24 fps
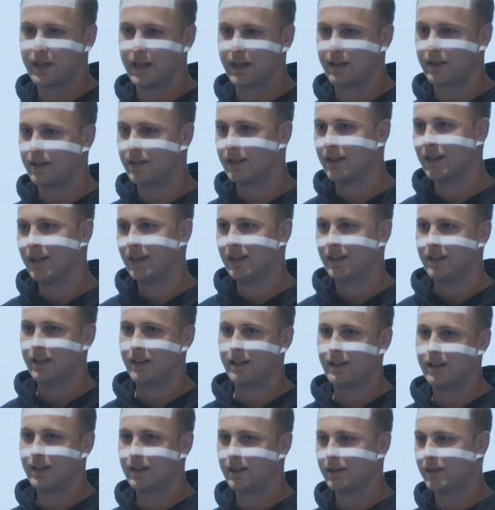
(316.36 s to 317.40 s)
get
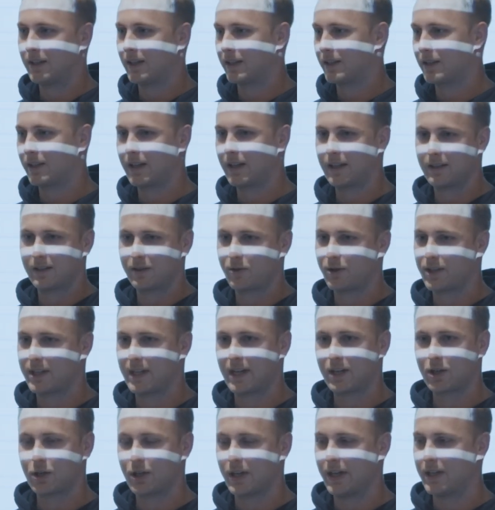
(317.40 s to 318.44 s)
like
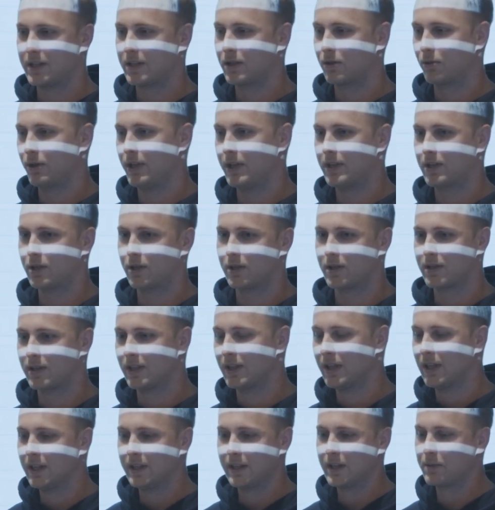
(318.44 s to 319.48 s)
transaction histories. Just
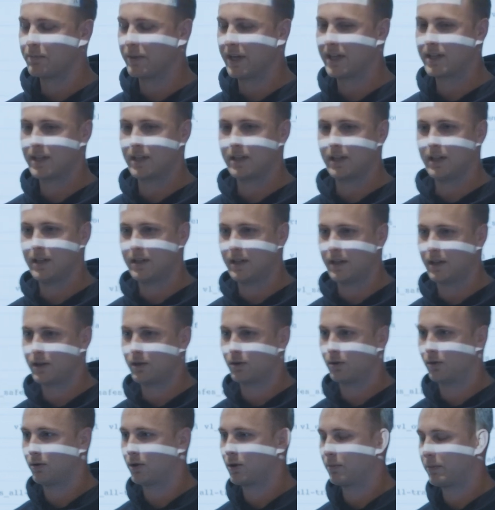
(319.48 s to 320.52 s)
this makes it easier
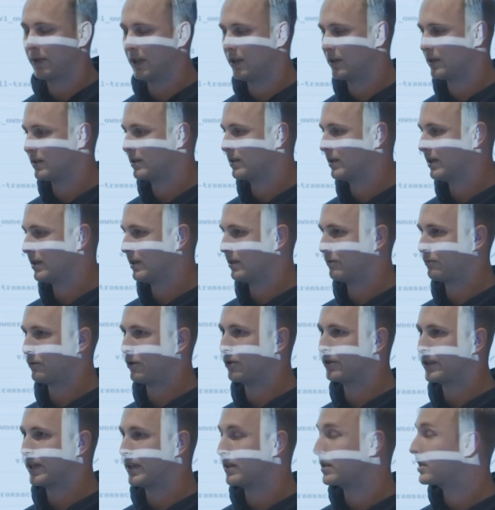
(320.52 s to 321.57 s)
to build
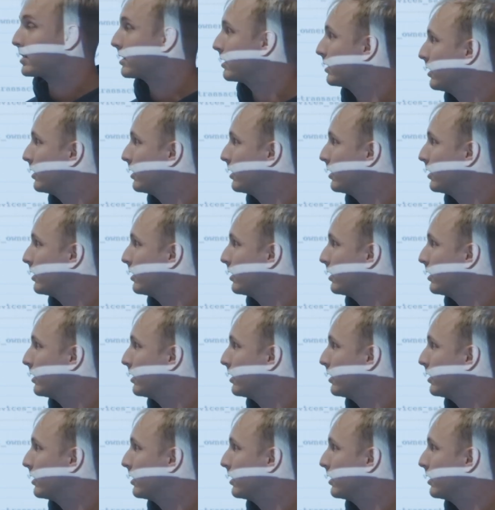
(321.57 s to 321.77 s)
front ends